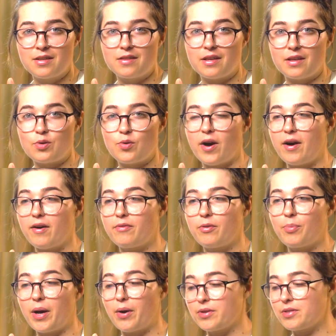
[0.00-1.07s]
that you have the
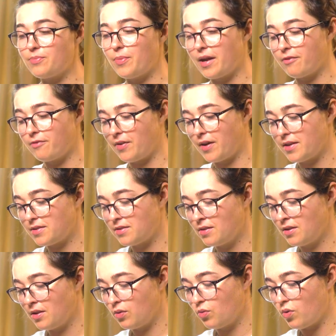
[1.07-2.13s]
power to manifest
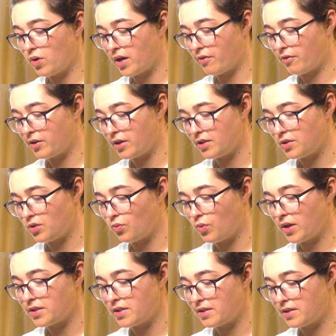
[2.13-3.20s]
whatever it is you
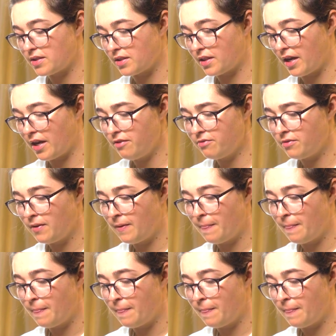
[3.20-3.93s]
want in this life.